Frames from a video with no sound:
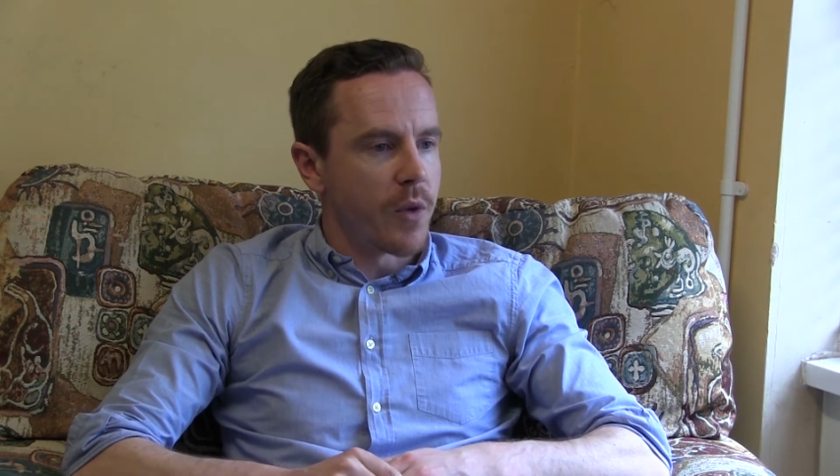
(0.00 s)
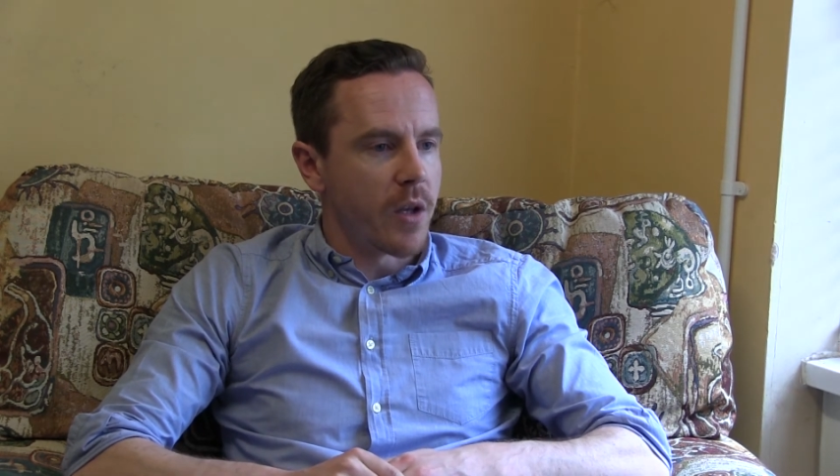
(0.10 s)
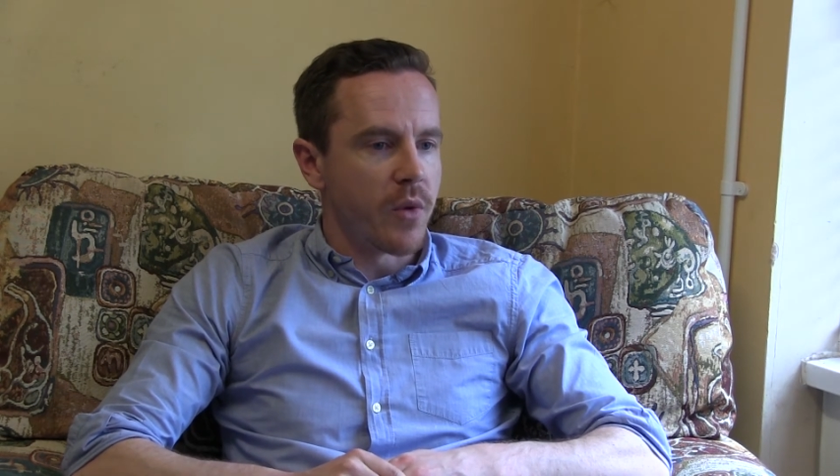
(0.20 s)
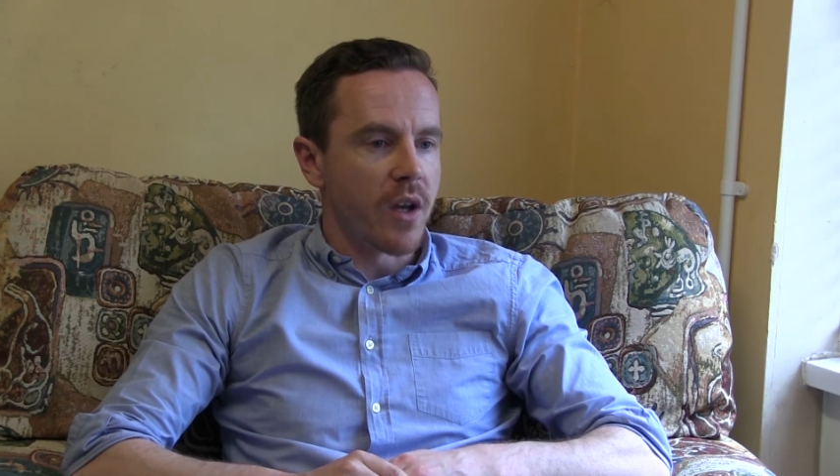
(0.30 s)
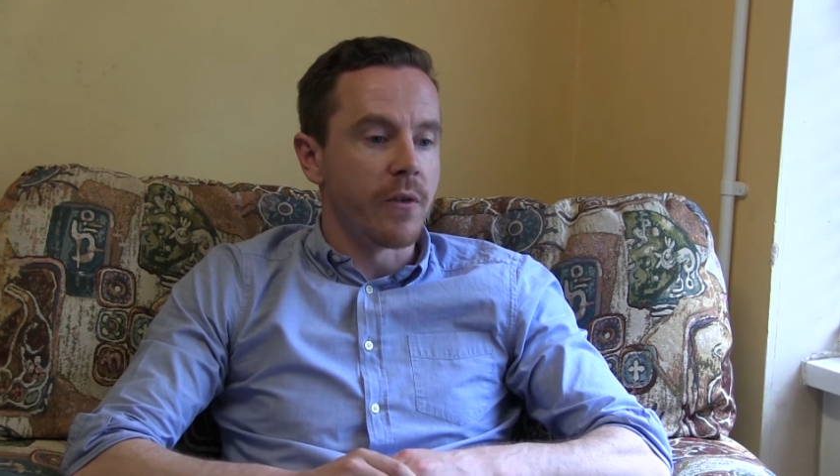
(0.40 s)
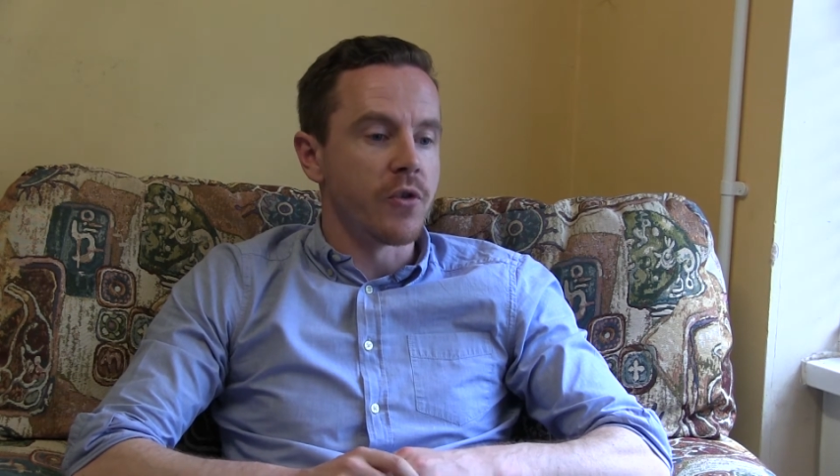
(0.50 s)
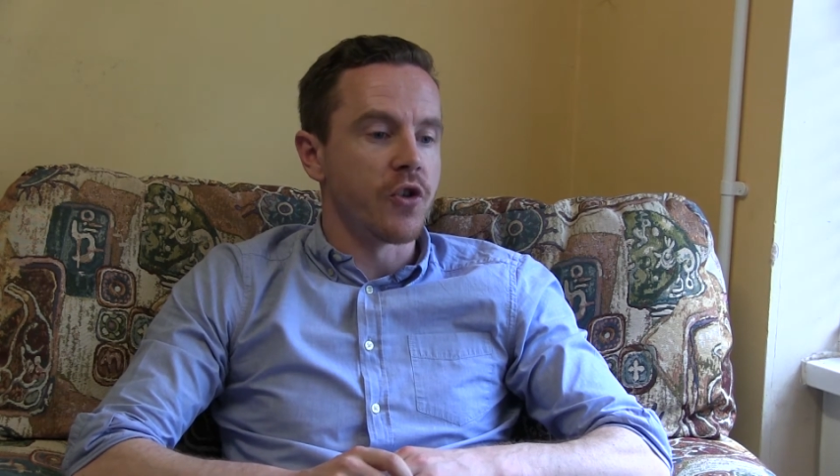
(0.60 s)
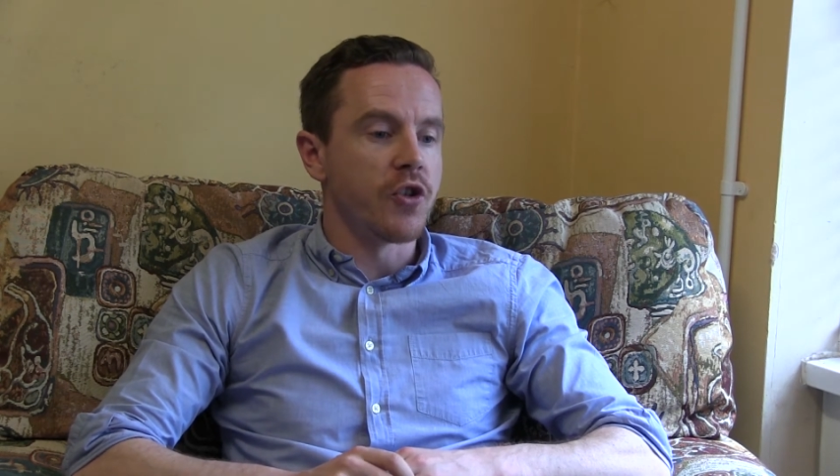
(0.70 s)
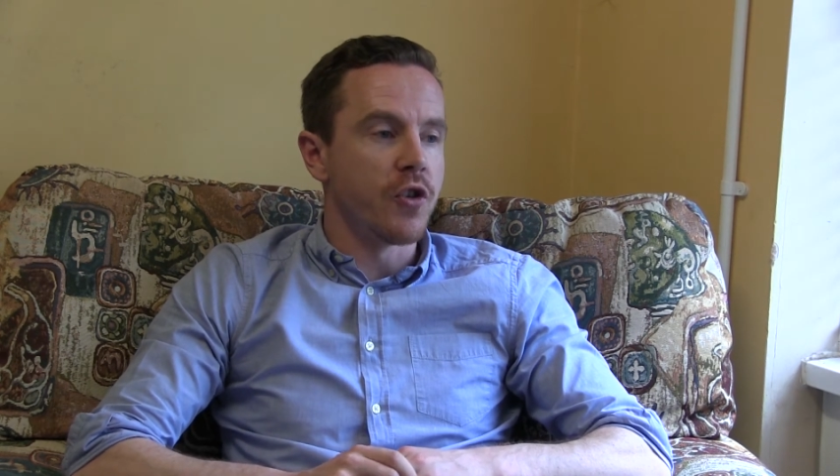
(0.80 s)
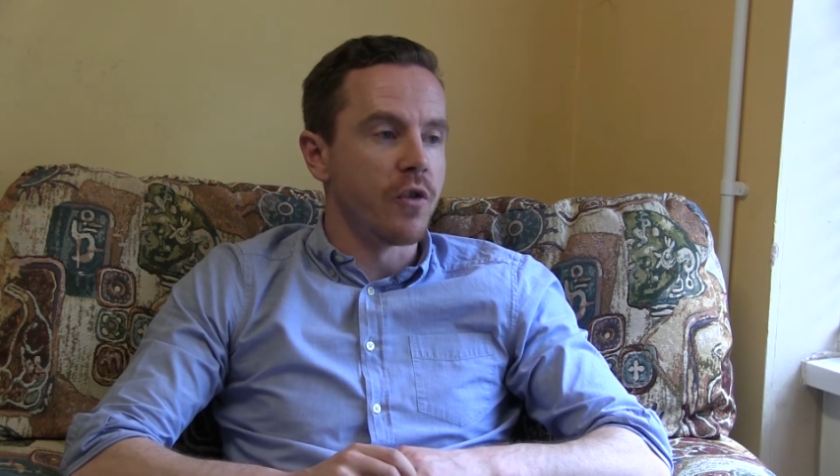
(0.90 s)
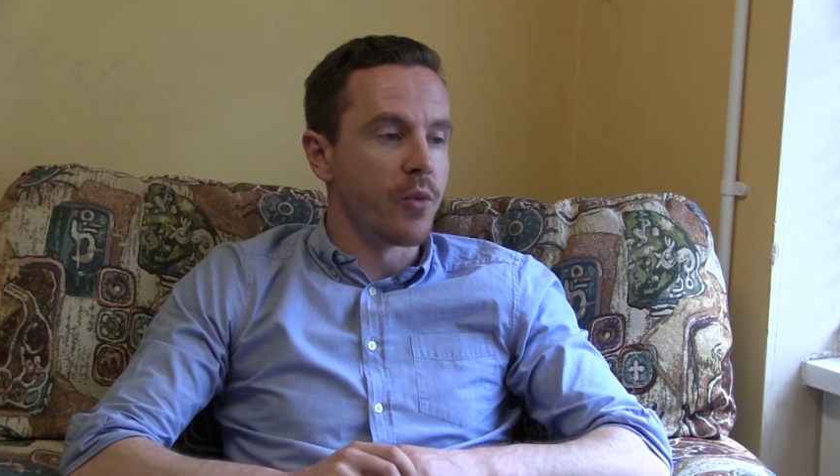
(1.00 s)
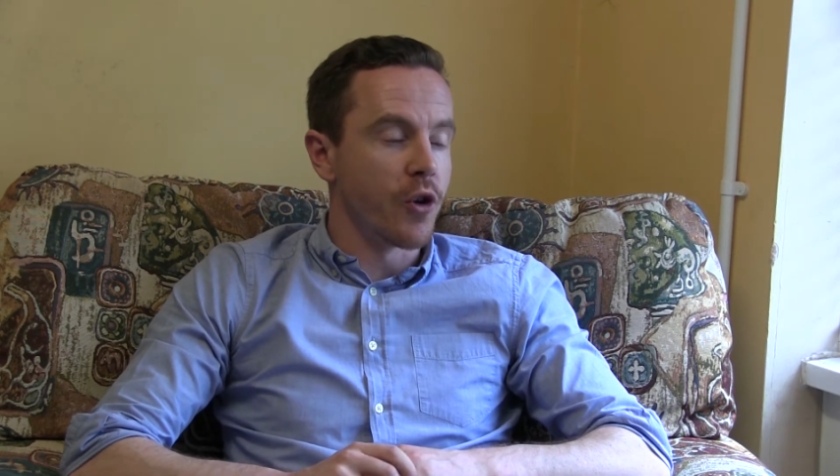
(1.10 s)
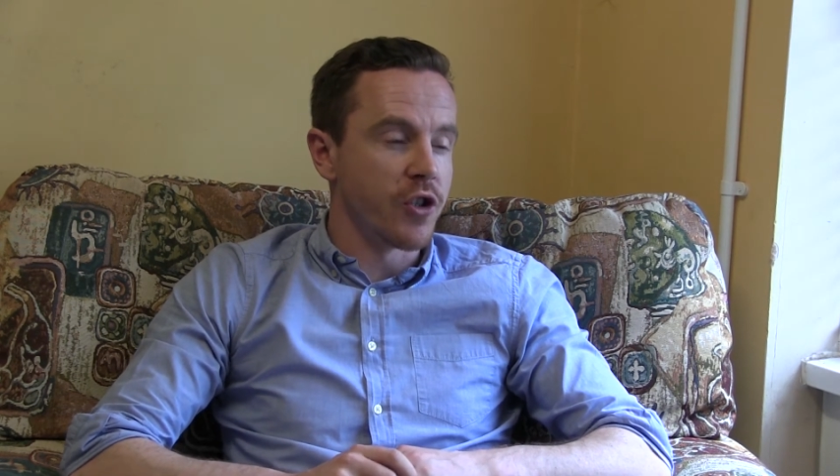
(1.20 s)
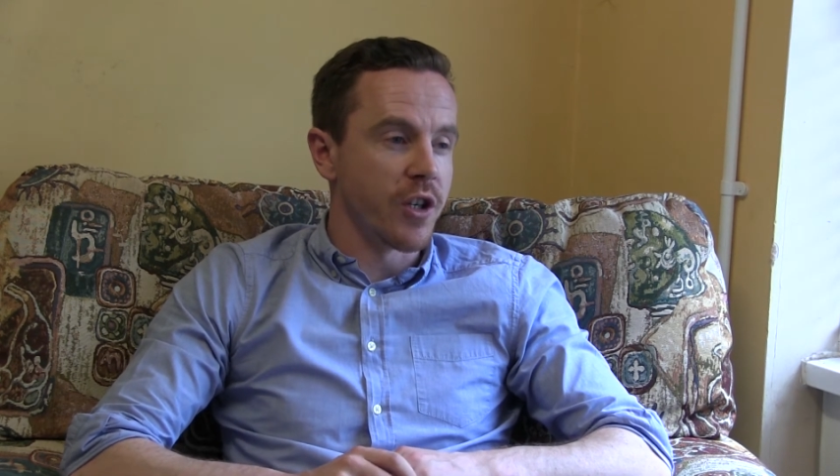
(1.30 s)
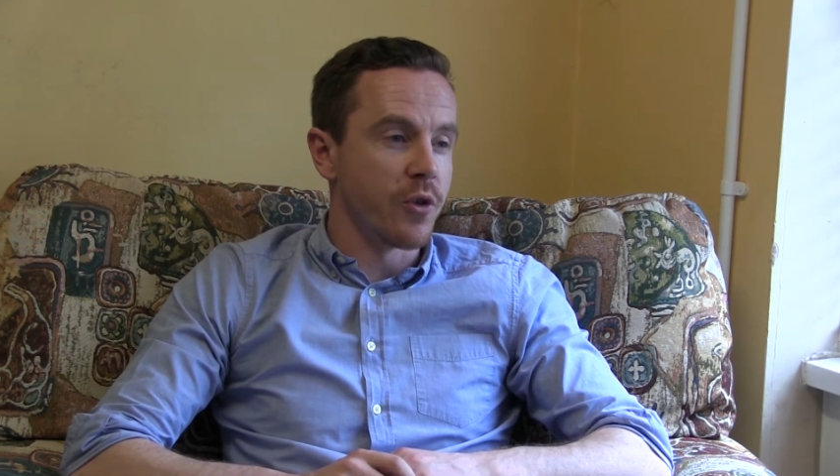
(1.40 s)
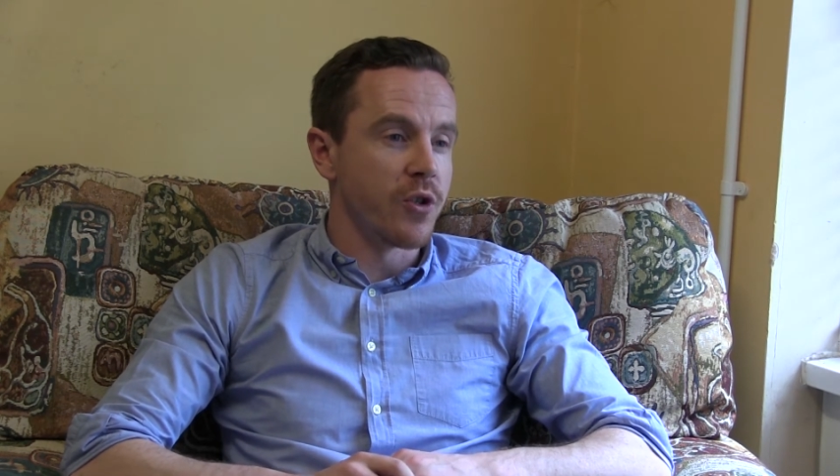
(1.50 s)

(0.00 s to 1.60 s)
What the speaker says: with PPF, it was on the Tudor project,